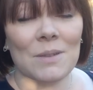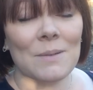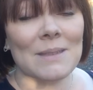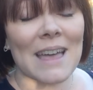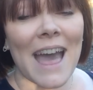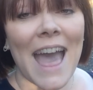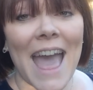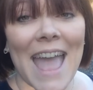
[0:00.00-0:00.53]
you with
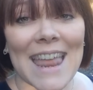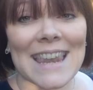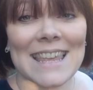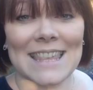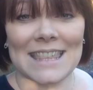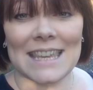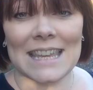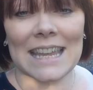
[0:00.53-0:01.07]

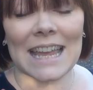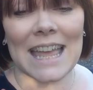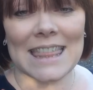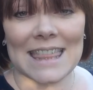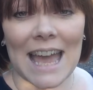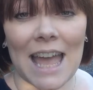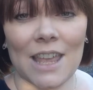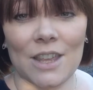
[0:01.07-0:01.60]
anything
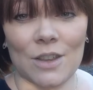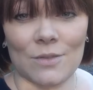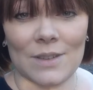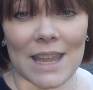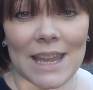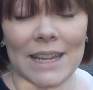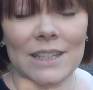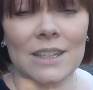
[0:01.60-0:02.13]
that you
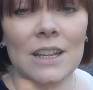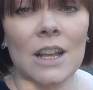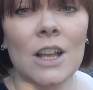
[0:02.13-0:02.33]
need.